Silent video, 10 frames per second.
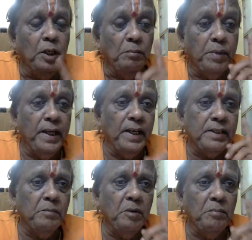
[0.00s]
Please
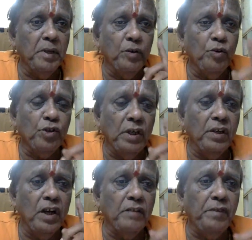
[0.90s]
remember, you shall
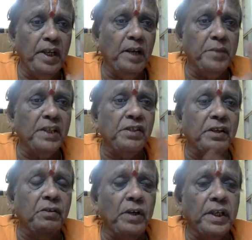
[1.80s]
not fill up that
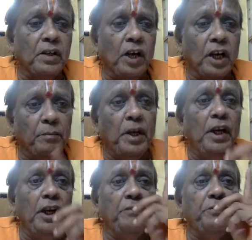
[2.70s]
security column.
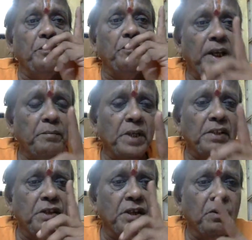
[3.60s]
If you fill up that
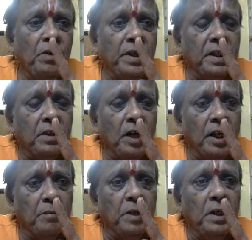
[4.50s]
security
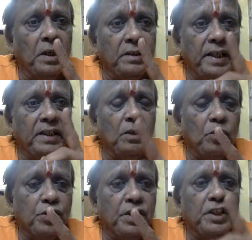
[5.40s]
column, then the
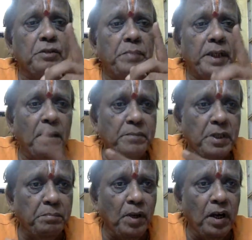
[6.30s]
question is, it becomes a
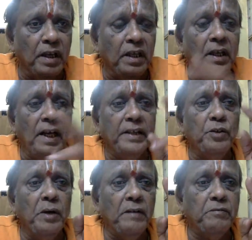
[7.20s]
bond and
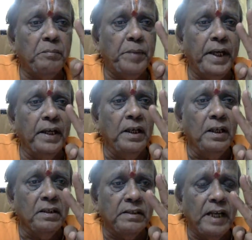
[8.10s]
you have to pay
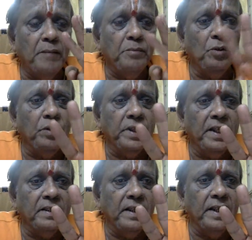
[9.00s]
stamp duty
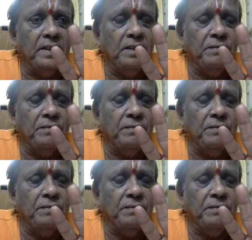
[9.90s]
at the rate of